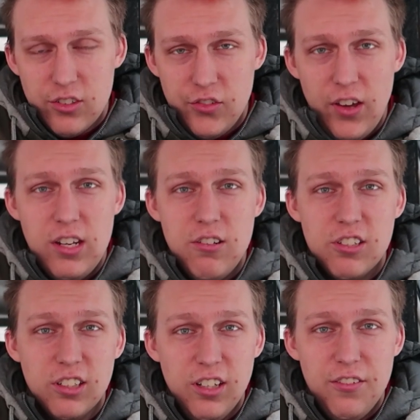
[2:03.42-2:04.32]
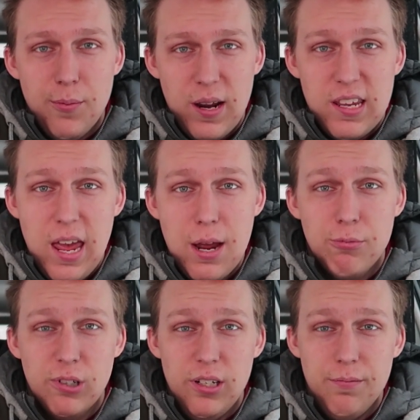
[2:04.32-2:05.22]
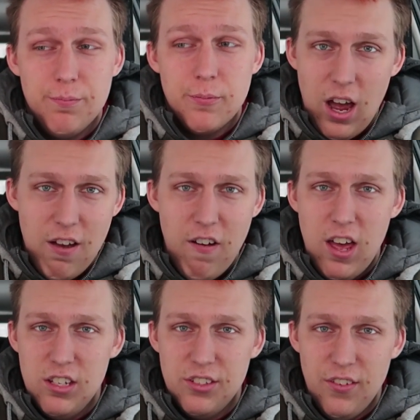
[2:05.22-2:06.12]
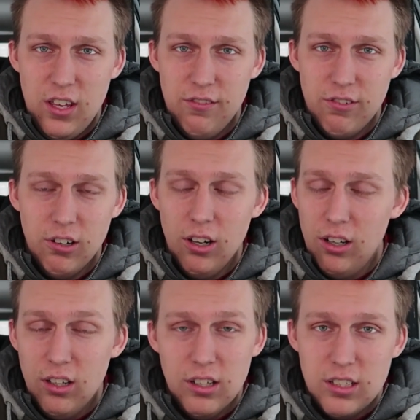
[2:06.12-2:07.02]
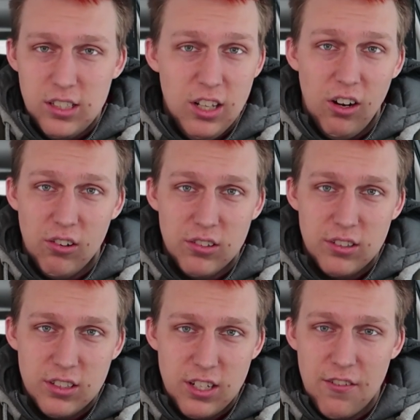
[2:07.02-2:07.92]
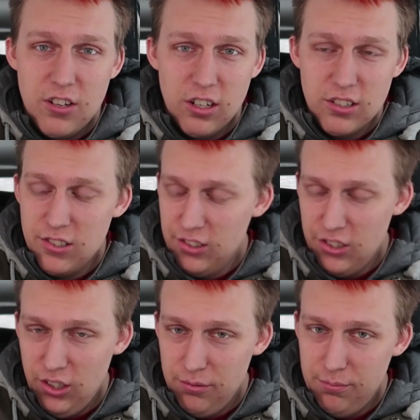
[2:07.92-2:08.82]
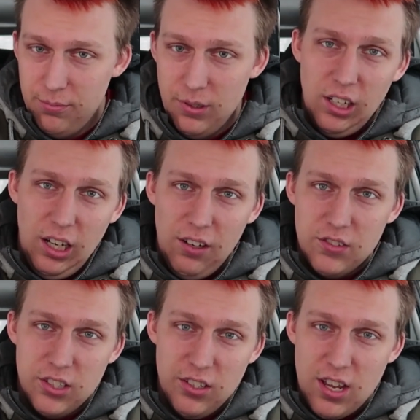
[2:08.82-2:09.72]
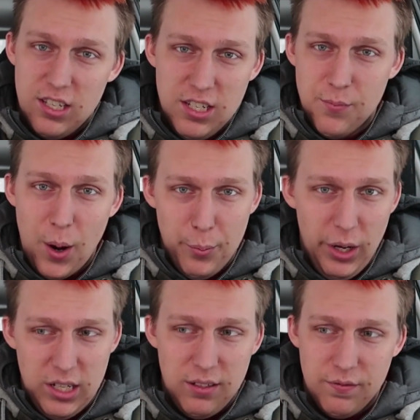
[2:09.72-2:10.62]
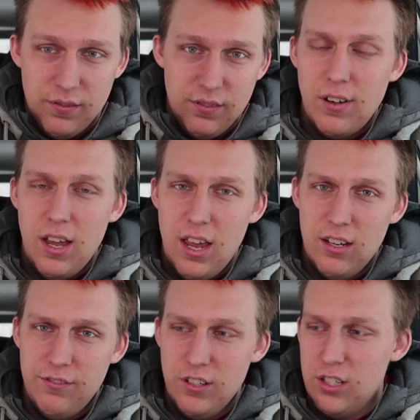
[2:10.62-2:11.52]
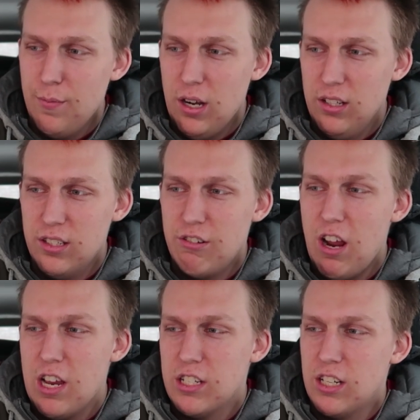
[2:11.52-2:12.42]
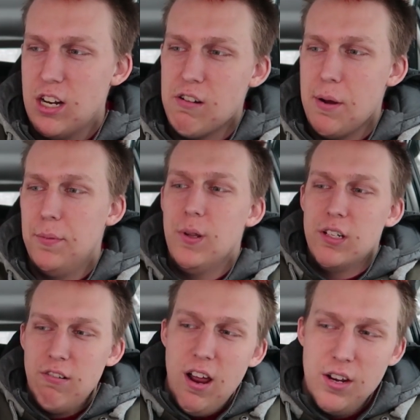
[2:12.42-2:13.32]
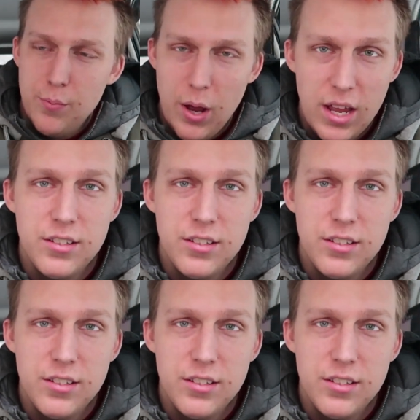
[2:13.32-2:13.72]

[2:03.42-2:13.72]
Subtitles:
Sven used to live in my Camry. I've had Sven for, 7 years or so. So yeah, he's my buddy. I had to fish him out of the trash because I dropped him in the trash by